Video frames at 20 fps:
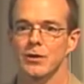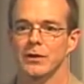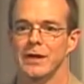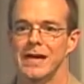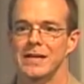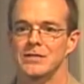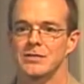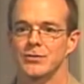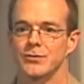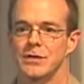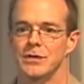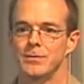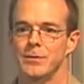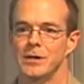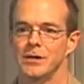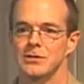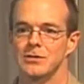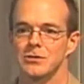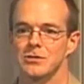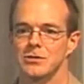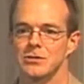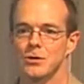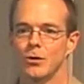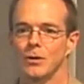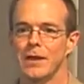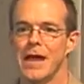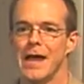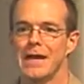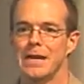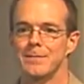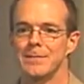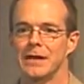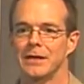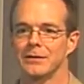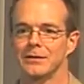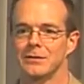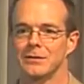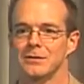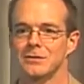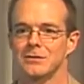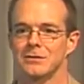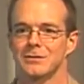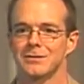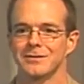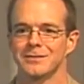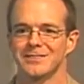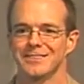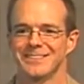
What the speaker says: the last 3 months. There's no lying about this.